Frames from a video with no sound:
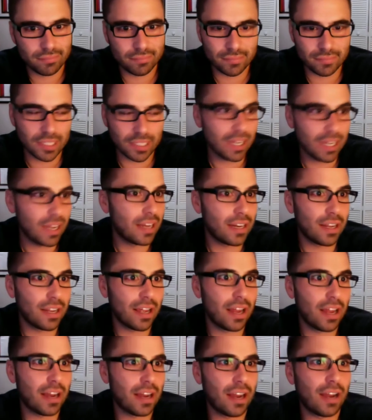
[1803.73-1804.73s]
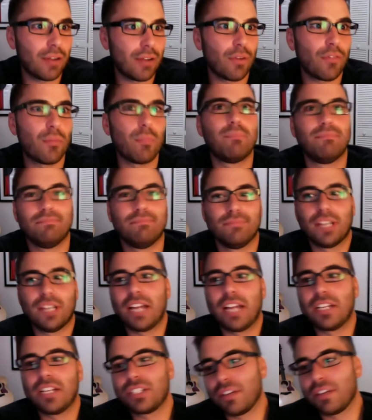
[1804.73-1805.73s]
any, anywhere from
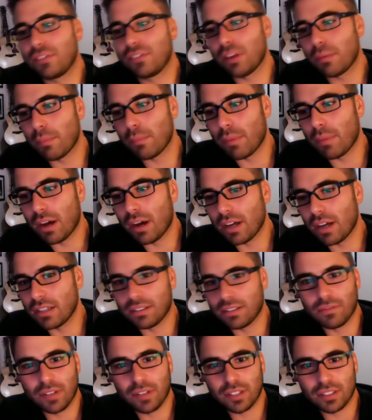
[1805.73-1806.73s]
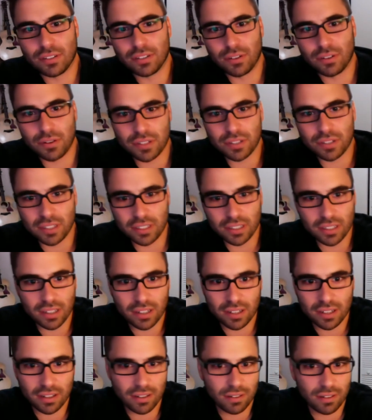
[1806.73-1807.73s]
night shift up in Boston, Vince Tercy,
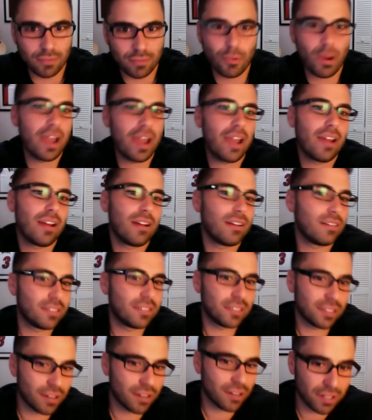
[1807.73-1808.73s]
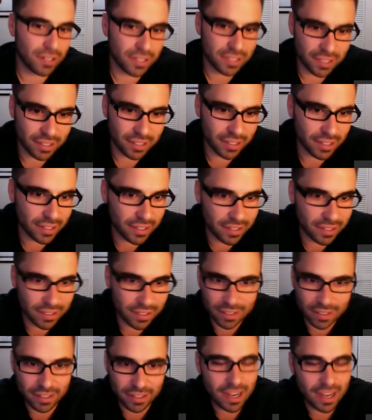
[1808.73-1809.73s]
uh, Wayne, Cigar City.
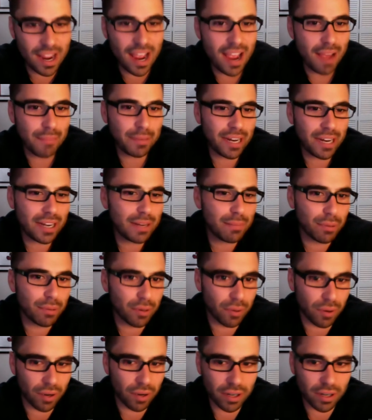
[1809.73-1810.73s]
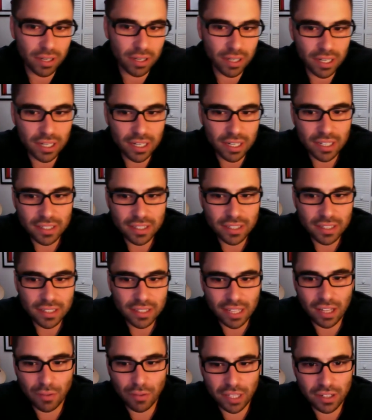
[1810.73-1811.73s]
Uh, I mean, any brewer. They
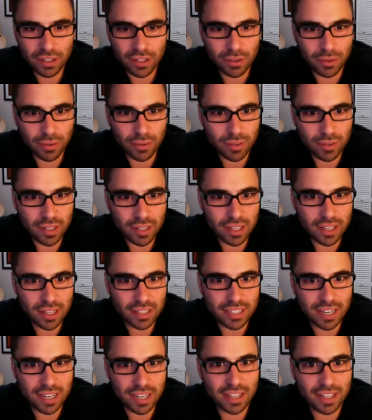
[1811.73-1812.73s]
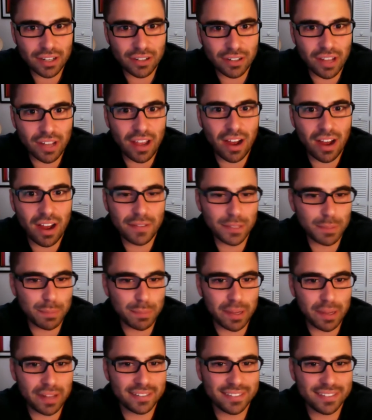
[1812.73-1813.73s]
love what they do. It's kind of like your day off
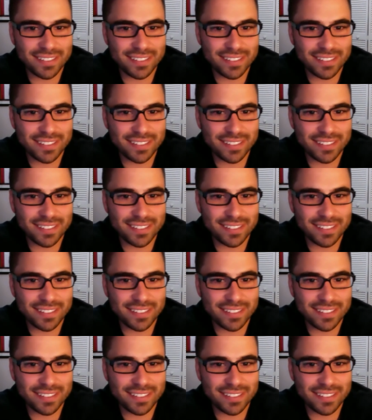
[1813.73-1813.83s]
spent